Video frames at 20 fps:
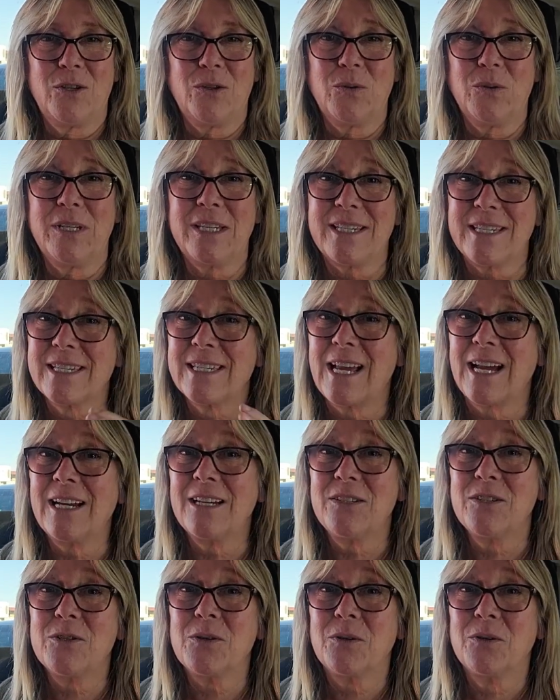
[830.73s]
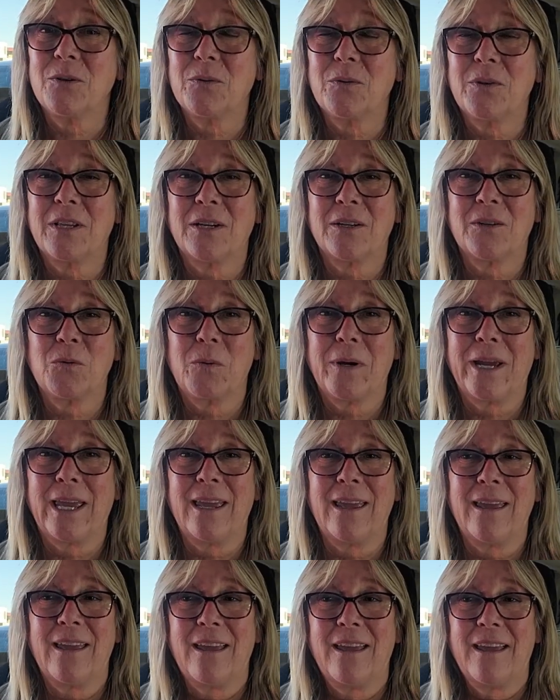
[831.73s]
you decide to go that
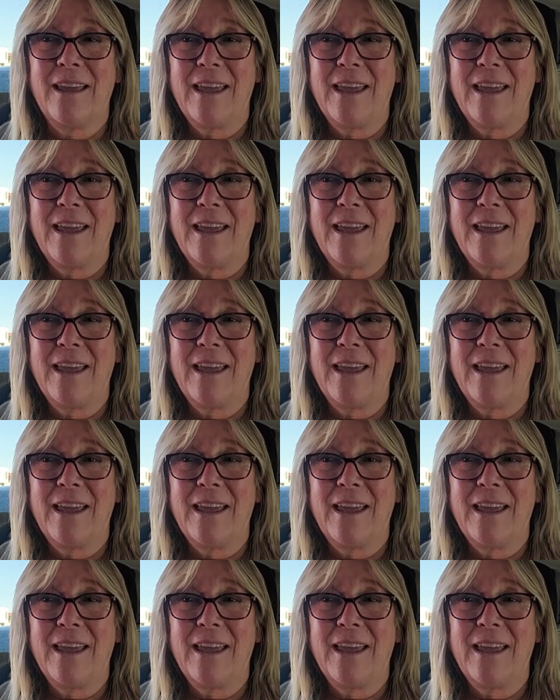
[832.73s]
way